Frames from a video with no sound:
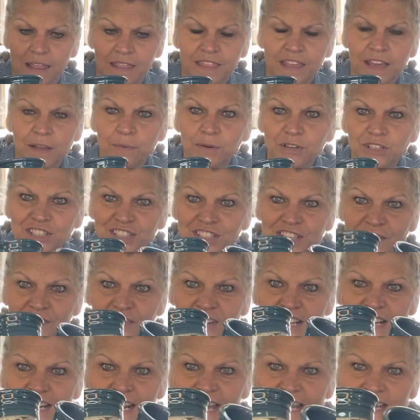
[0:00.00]
They were
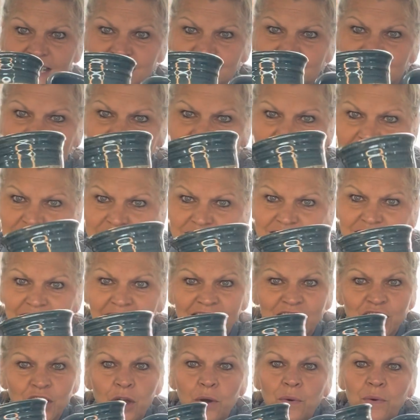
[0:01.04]
79 cents. I
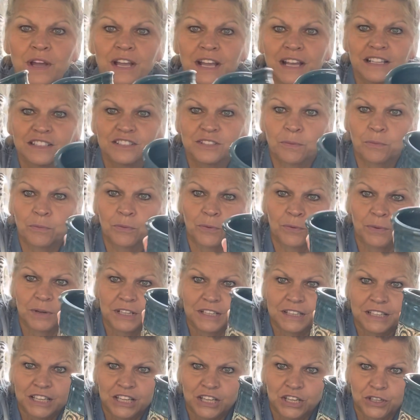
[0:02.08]
know I got some
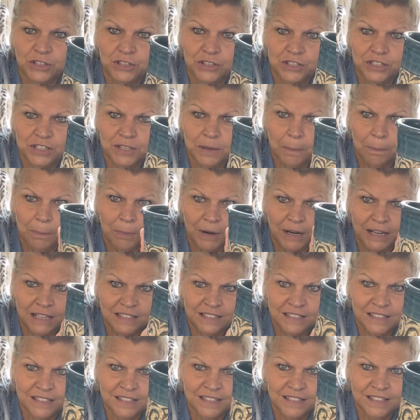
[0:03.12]
really good
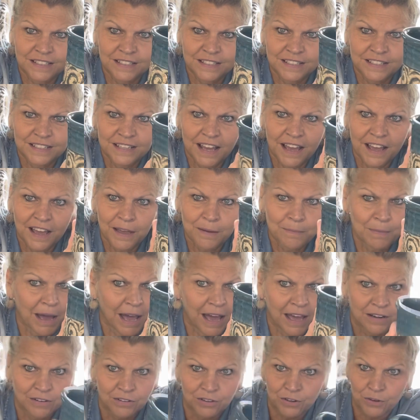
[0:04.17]
prices this time.
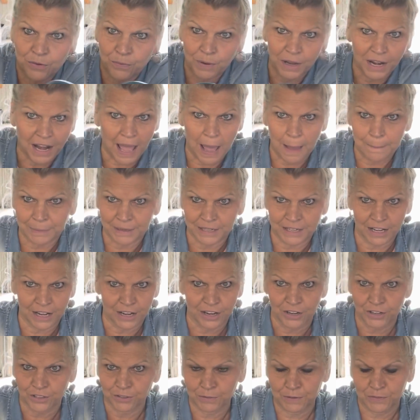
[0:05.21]
I don't know what happened at
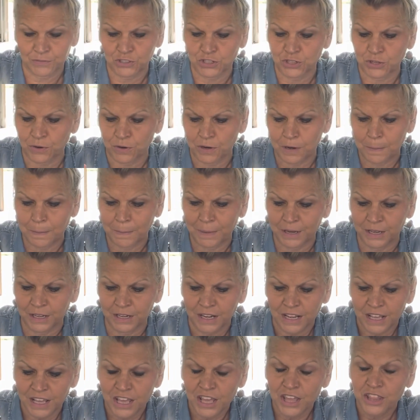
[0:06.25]
our thrift store, but
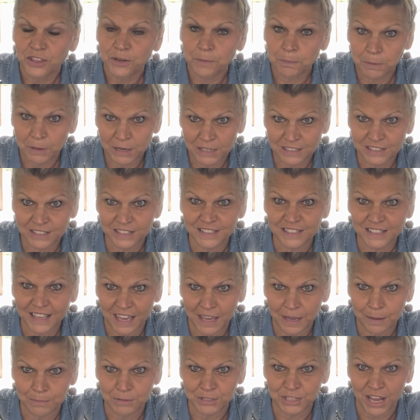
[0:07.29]
their prices
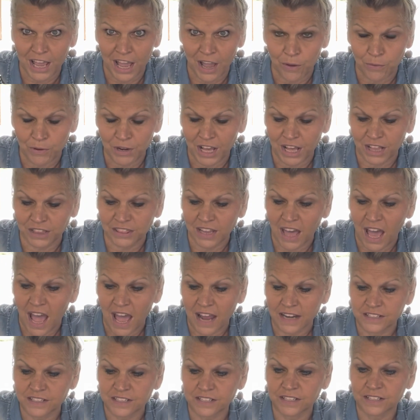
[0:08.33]
came down a
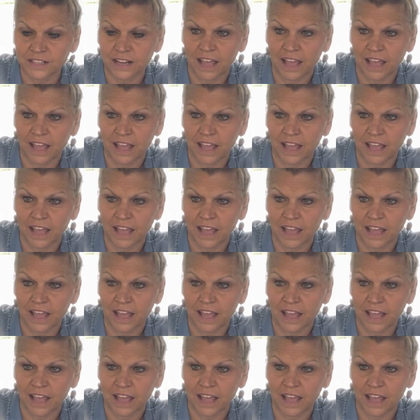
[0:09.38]
lot.